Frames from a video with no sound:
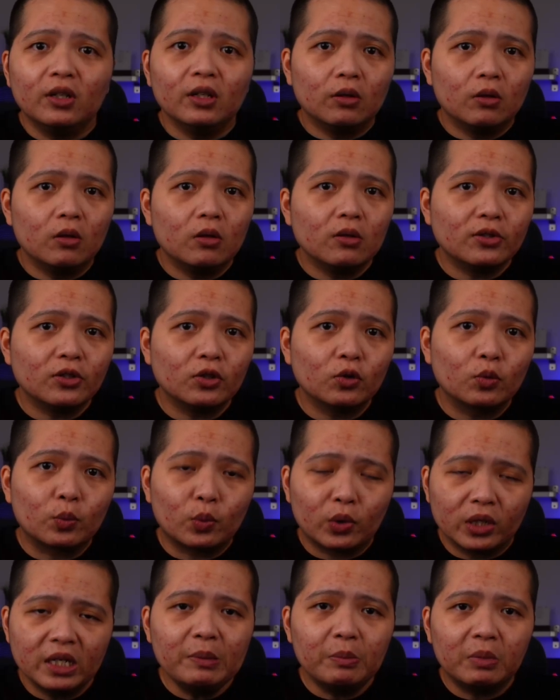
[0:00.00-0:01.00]
can also
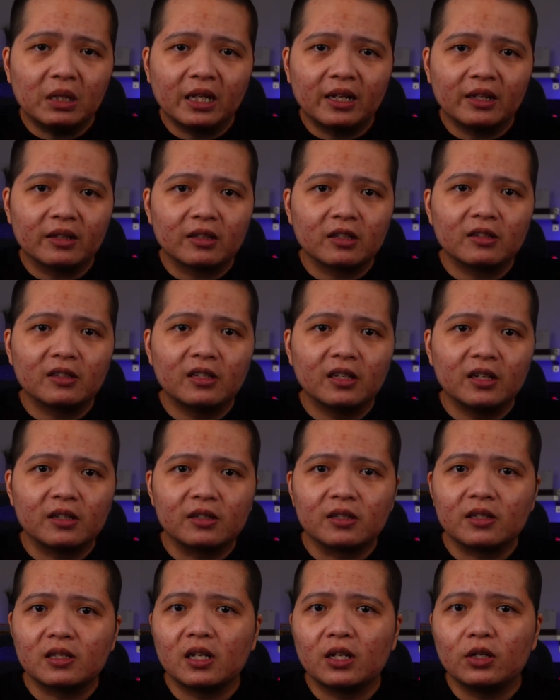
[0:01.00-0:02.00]
pre-plan the
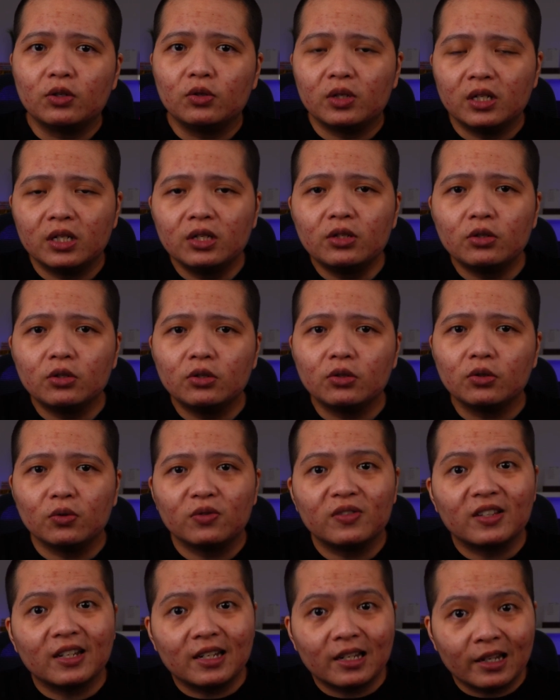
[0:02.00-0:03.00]
things that you need to do
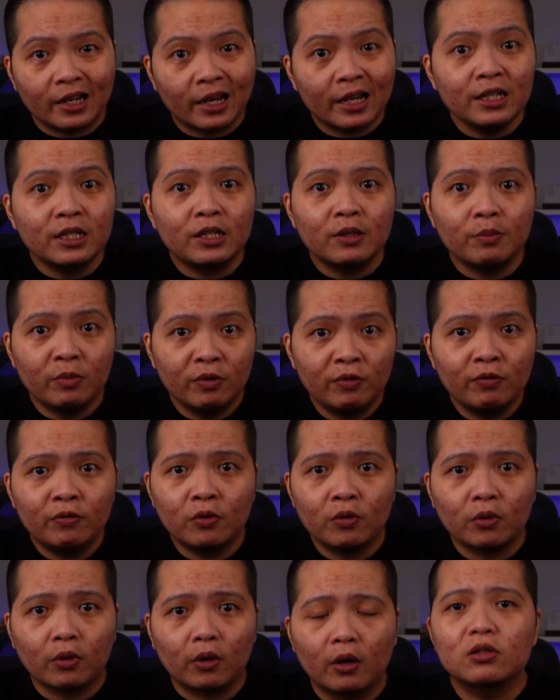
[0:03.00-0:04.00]
the night
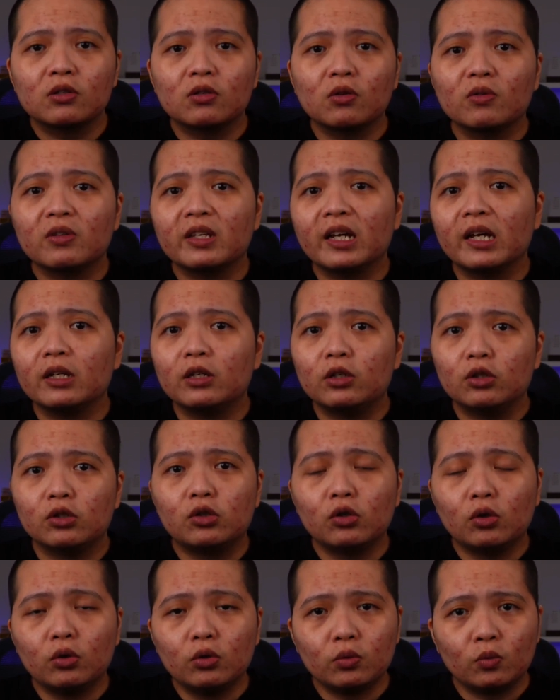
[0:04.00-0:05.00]
before so that you
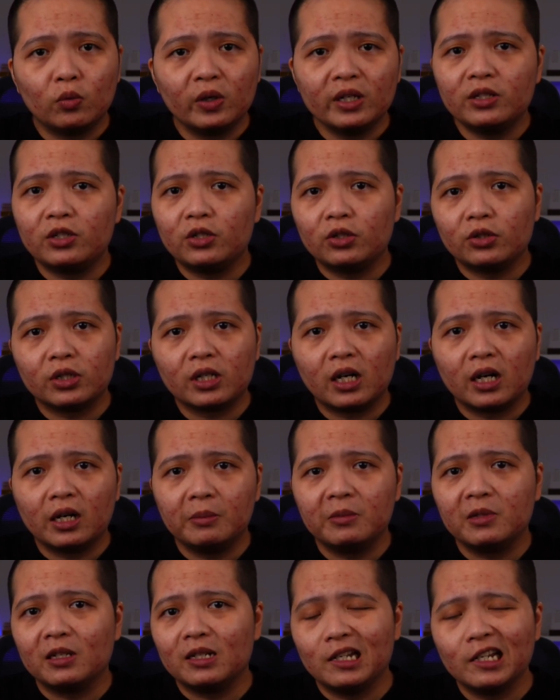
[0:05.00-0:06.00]
don't waste your
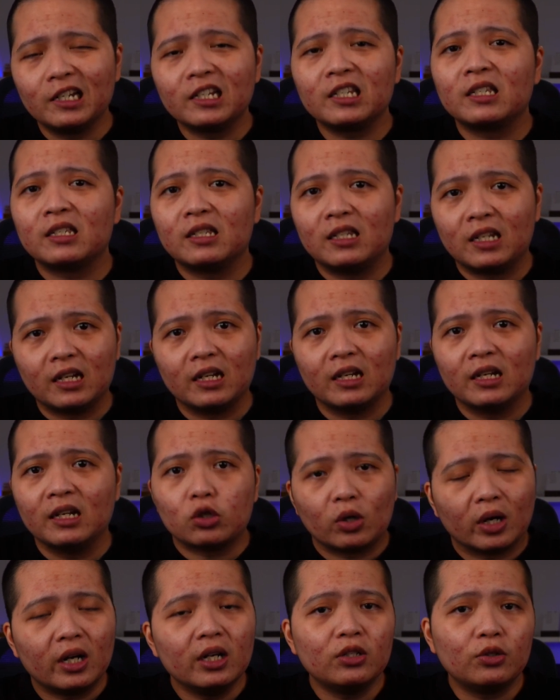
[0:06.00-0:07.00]
time the next day
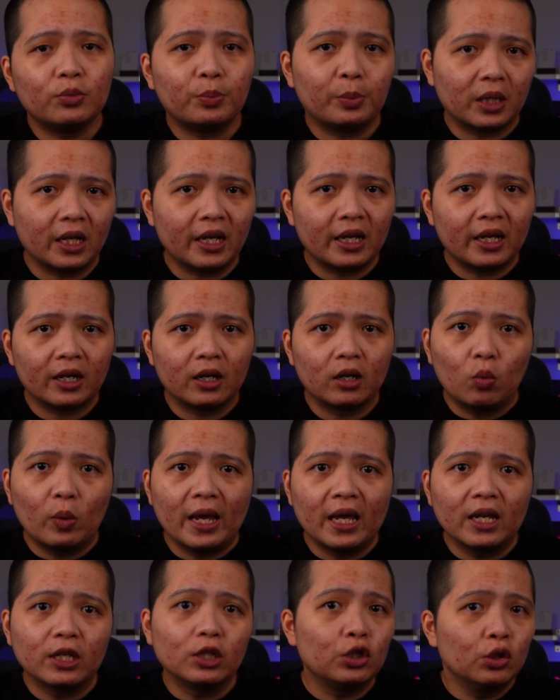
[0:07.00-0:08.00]
trying to plan
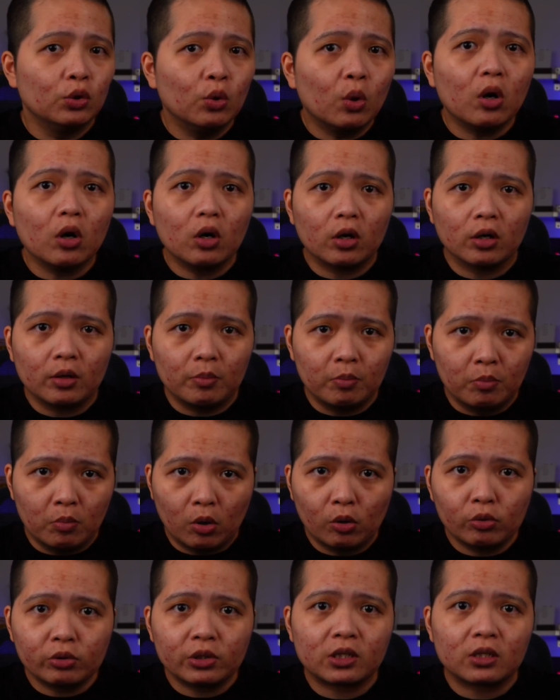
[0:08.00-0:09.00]
when you are
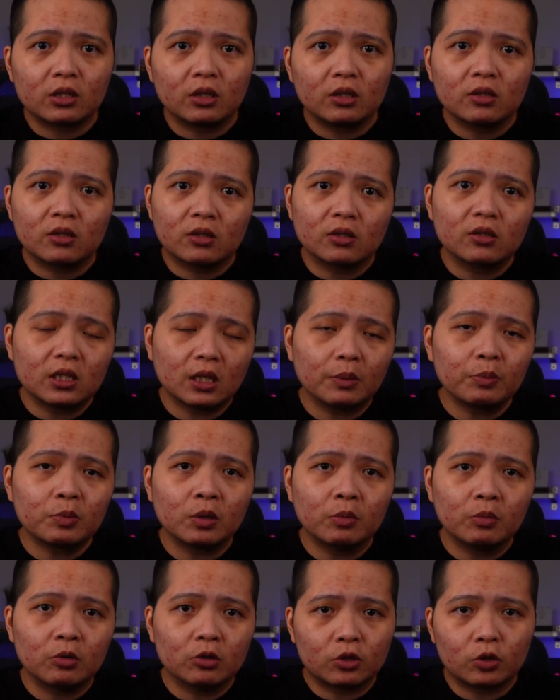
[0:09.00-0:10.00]
most
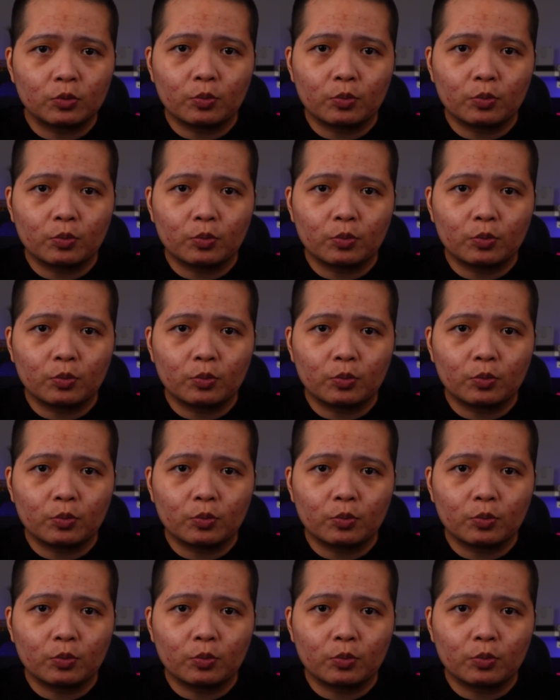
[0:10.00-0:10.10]
susceptible to